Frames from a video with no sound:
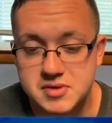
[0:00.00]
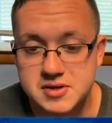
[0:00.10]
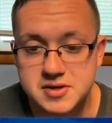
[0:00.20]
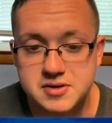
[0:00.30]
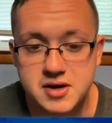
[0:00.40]

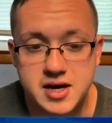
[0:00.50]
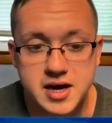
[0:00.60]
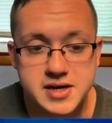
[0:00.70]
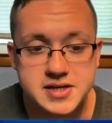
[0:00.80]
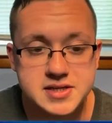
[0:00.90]
you know, I
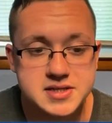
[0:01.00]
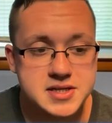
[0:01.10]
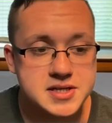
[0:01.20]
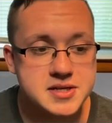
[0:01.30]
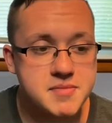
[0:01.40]
need to
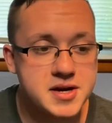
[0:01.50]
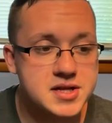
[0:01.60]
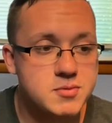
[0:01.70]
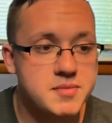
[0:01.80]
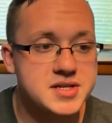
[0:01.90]
see somebody in the
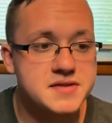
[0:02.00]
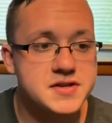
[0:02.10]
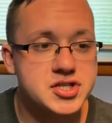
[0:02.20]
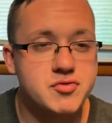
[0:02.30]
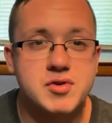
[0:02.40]
women's
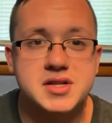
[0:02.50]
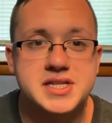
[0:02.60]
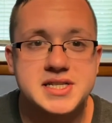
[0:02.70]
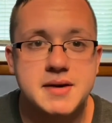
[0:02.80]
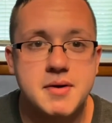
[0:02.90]
division really
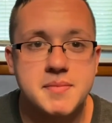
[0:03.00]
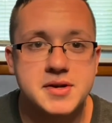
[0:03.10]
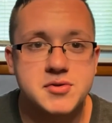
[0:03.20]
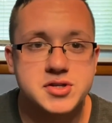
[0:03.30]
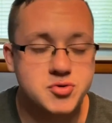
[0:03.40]
step up and
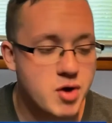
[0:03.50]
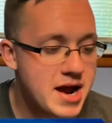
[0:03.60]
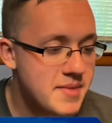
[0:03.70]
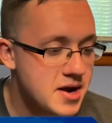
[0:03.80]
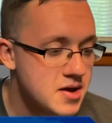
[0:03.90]
just
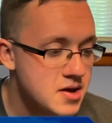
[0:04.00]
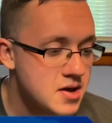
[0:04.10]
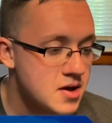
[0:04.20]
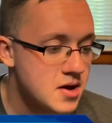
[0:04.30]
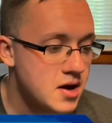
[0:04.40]
grab it.
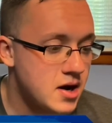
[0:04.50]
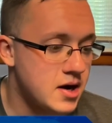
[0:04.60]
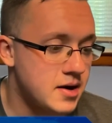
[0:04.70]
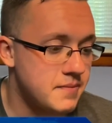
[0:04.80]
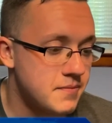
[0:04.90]

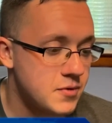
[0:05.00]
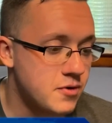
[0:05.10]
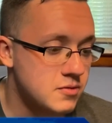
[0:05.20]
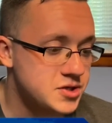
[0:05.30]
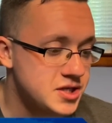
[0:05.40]

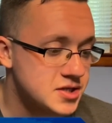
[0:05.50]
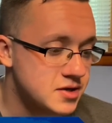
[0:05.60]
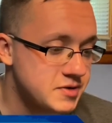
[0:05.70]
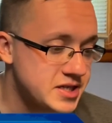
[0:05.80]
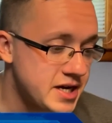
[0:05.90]
Hikaru Shida is going to
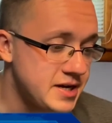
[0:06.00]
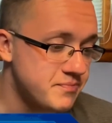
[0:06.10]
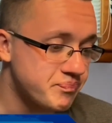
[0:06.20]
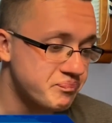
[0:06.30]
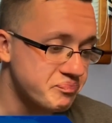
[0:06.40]
retain.
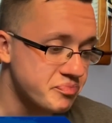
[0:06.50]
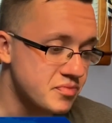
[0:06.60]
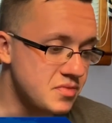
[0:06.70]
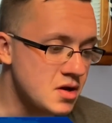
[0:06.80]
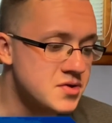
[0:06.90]

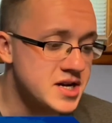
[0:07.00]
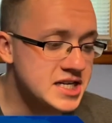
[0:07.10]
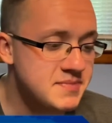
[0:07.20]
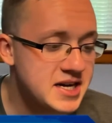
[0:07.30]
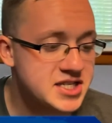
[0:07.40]
The
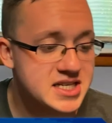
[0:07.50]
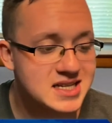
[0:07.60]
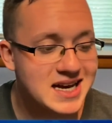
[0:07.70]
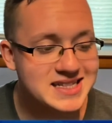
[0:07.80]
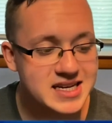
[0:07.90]
next match has a
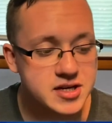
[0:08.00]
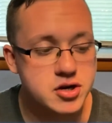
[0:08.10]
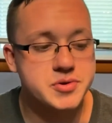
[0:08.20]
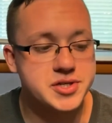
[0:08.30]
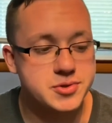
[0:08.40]
lot that can
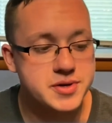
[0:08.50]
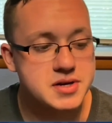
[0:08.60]
go into it.